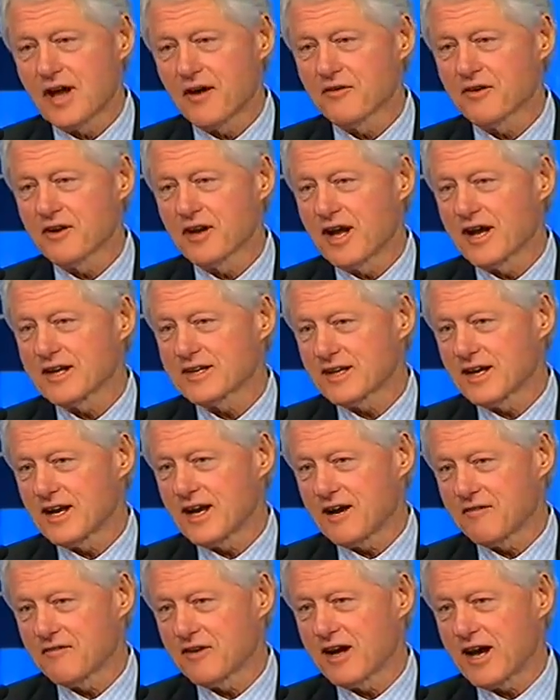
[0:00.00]
I would like
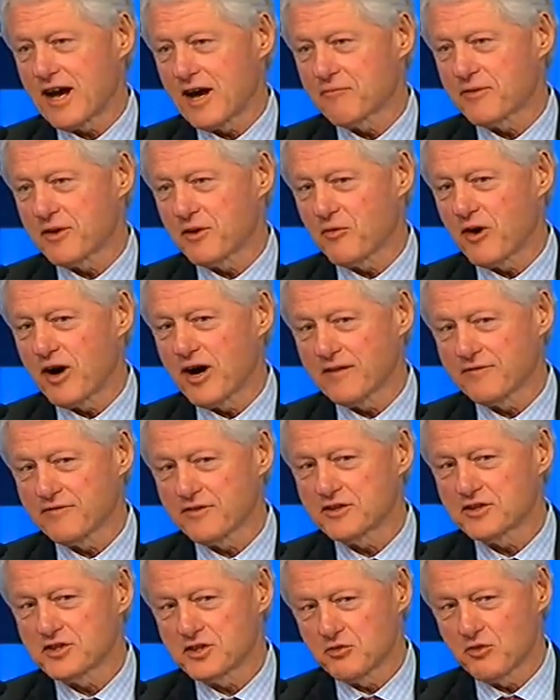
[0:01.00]
to have a happy
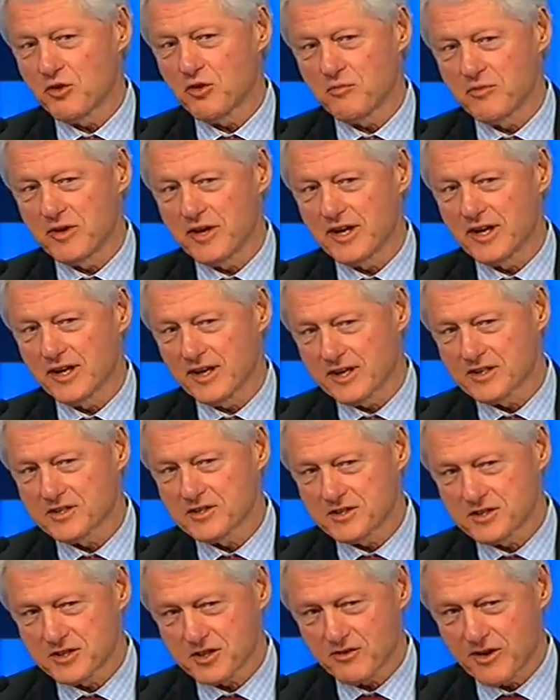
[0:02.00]
wife, and she won't be
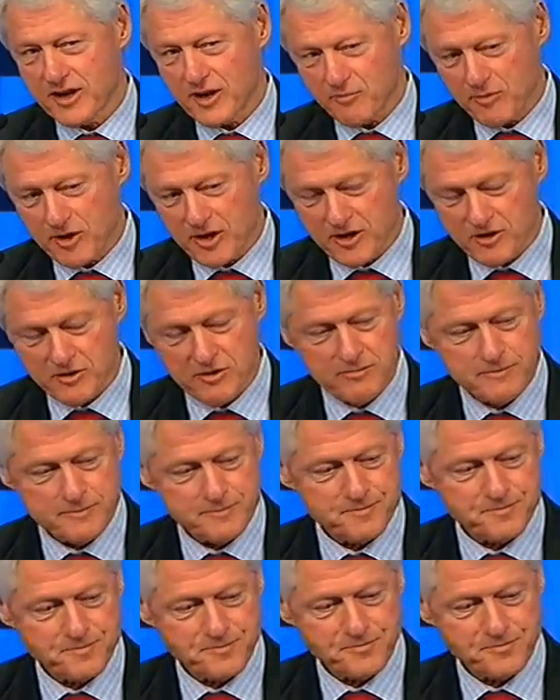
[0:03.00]
unless she's a grandmother.